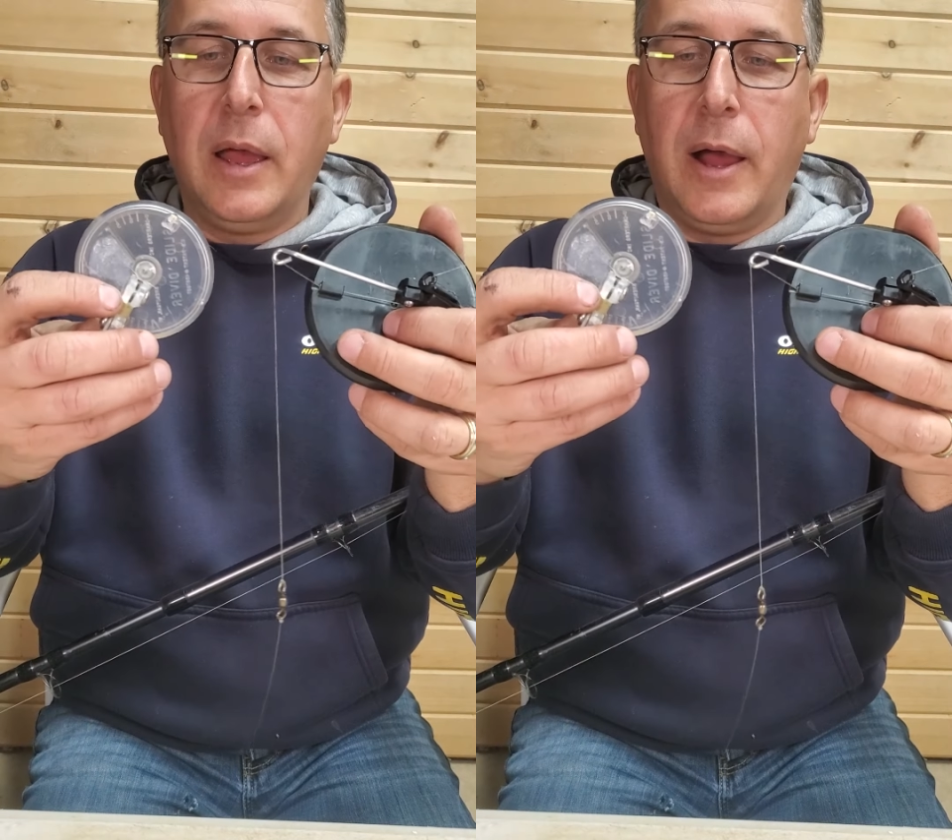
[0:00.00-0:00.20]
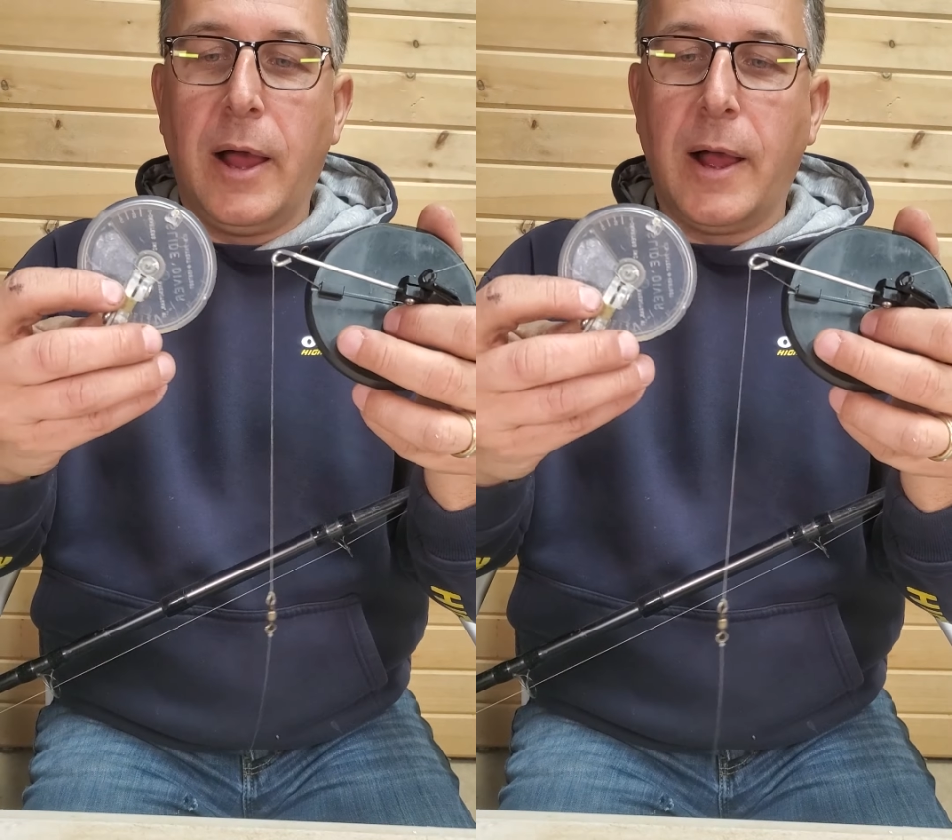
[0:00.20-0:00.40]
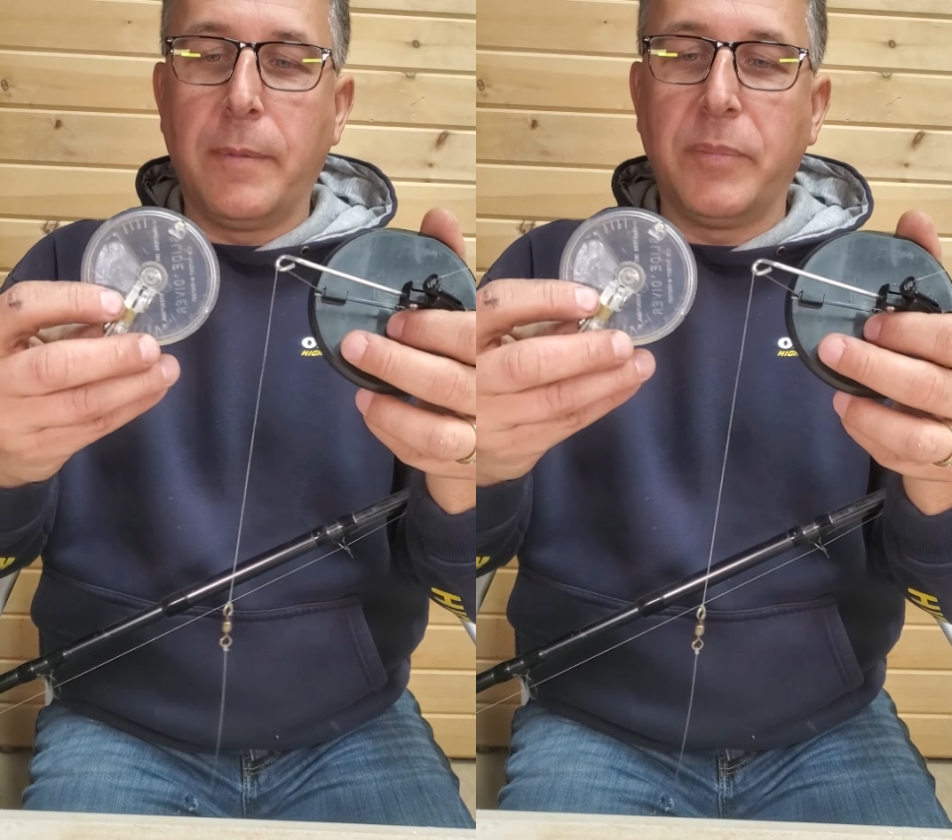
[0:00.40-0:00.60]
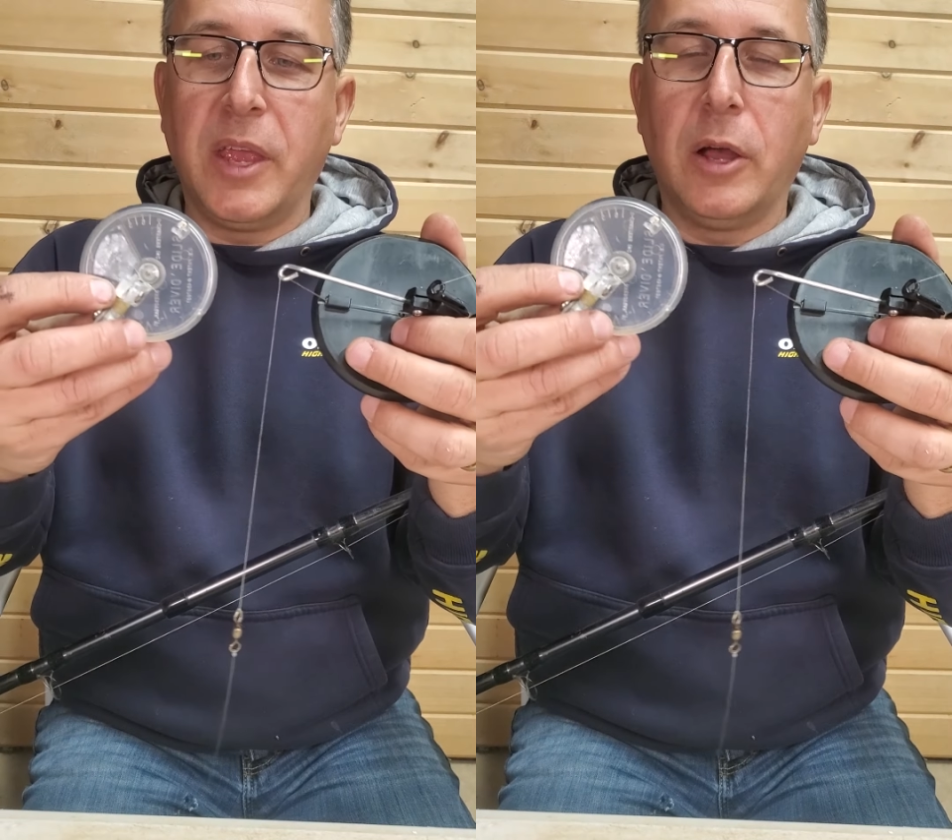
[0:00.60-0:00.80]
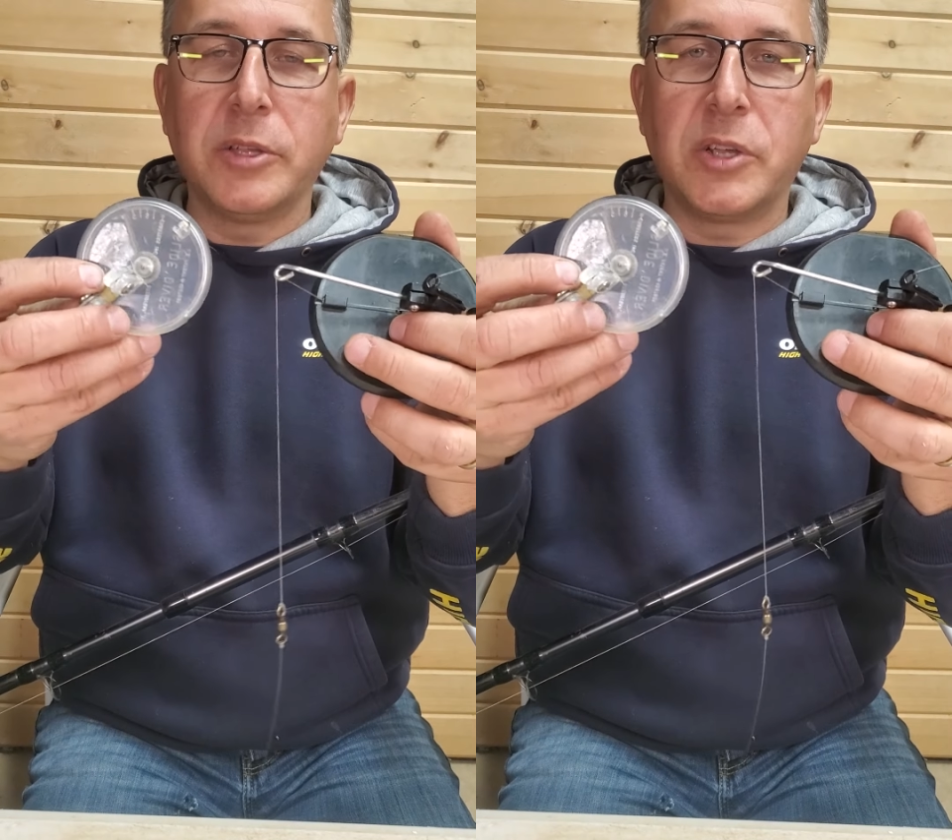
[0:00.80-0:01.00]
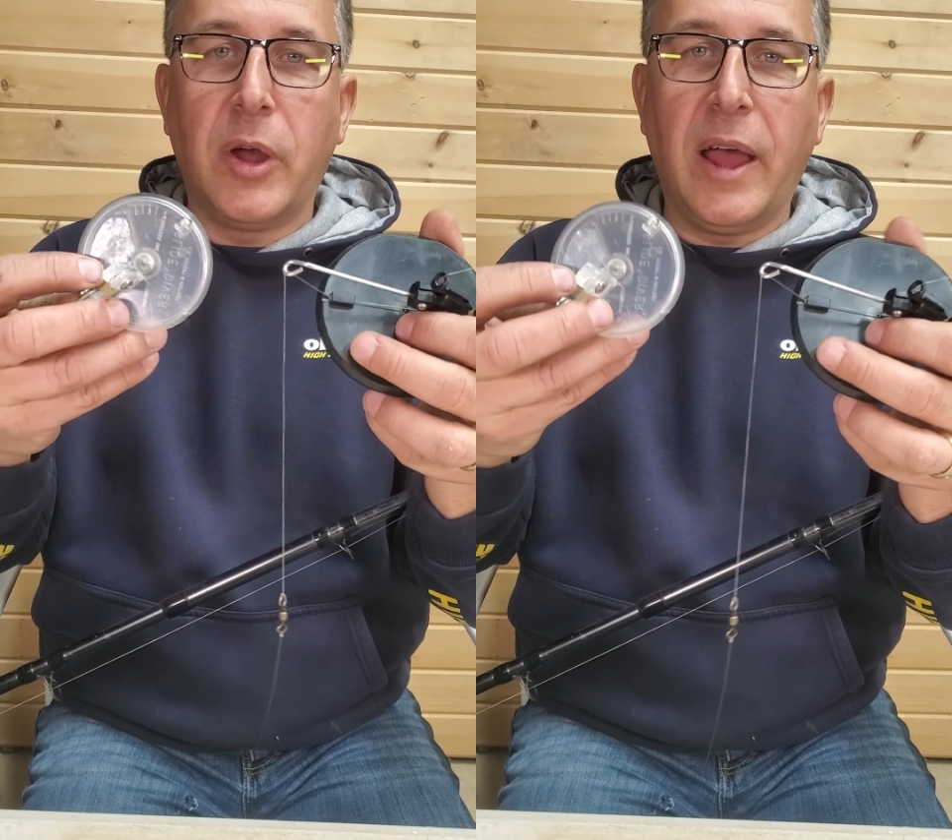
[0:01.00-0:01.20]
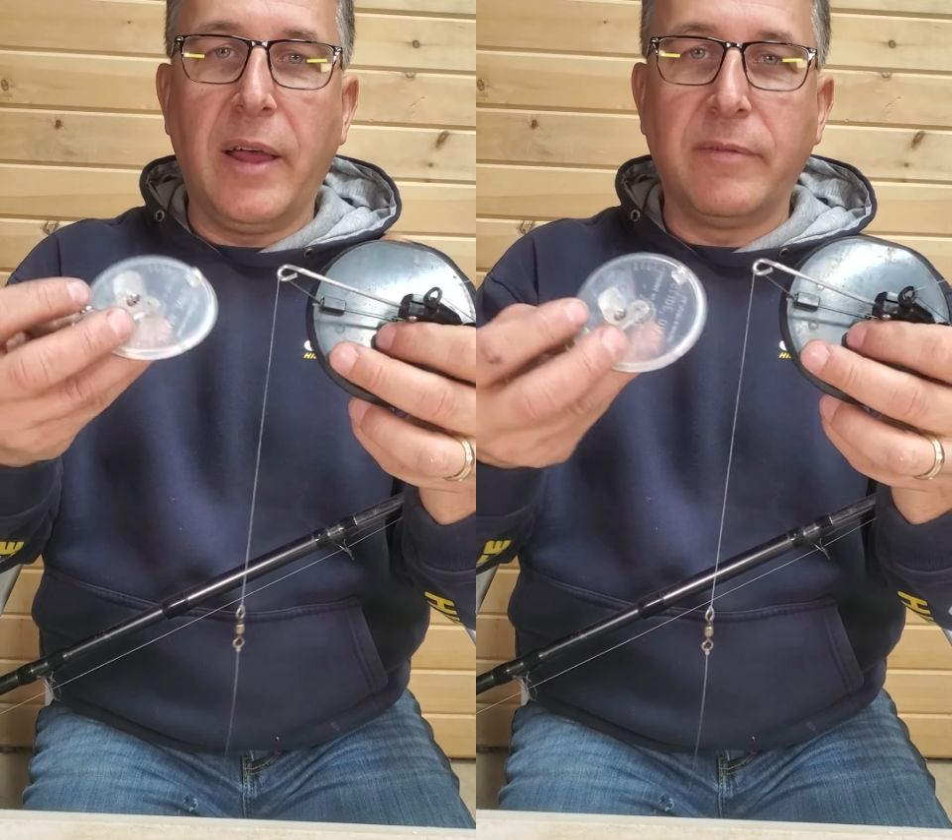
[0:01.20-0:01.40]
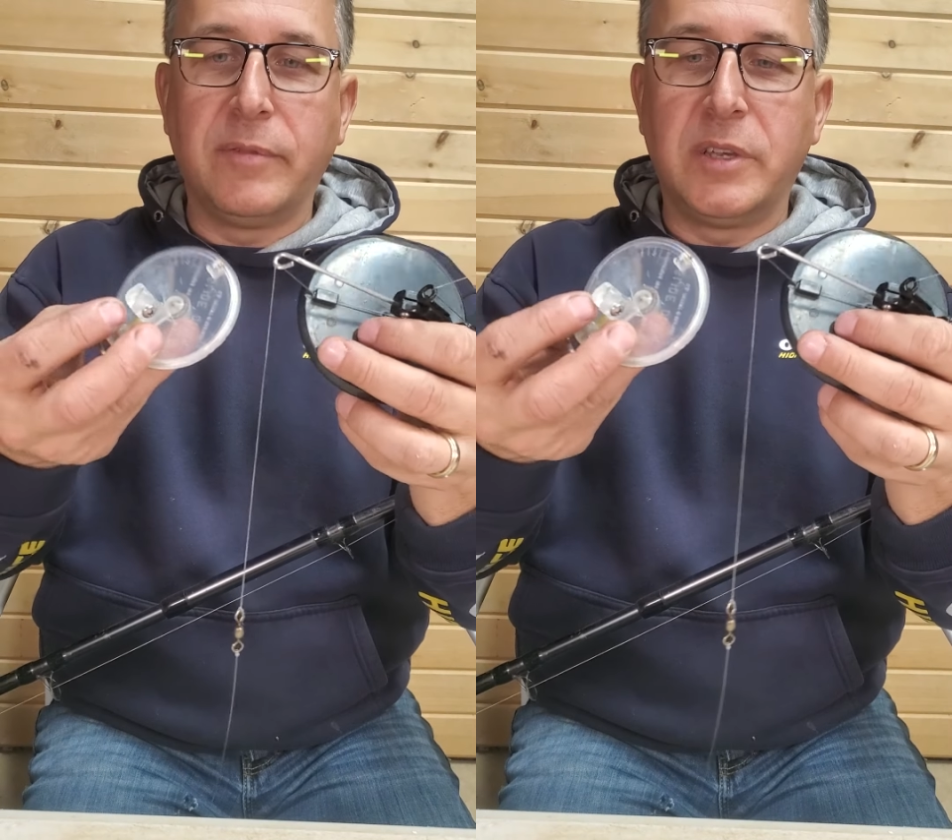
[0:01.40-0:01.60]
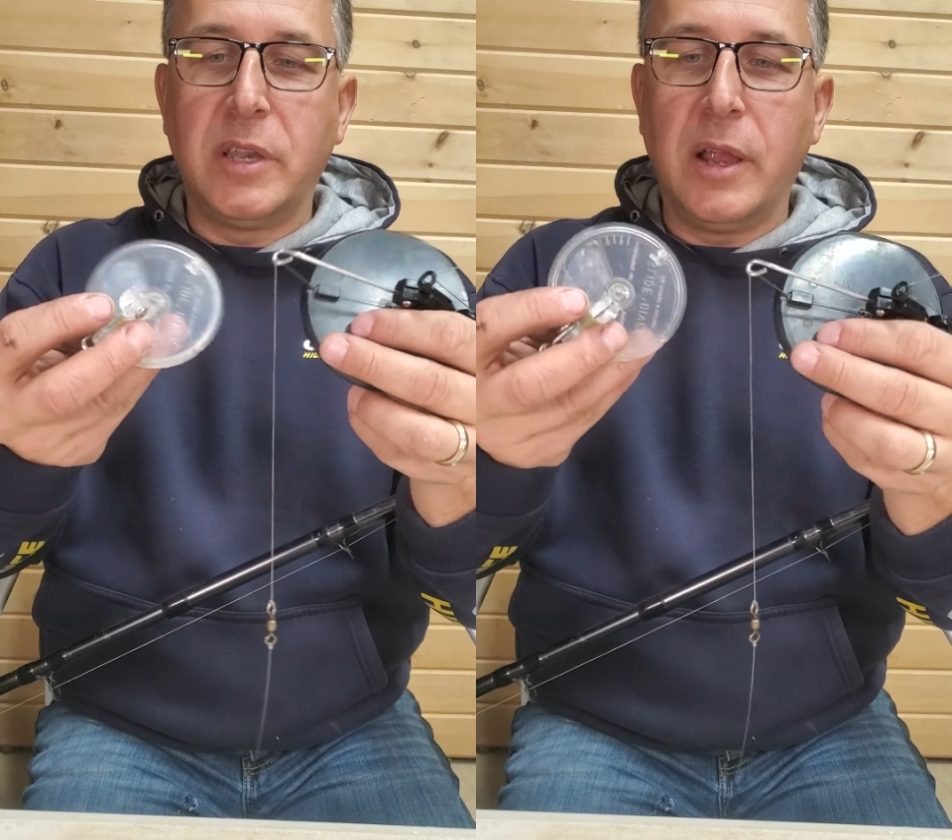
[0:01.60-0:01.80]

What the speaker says: They also have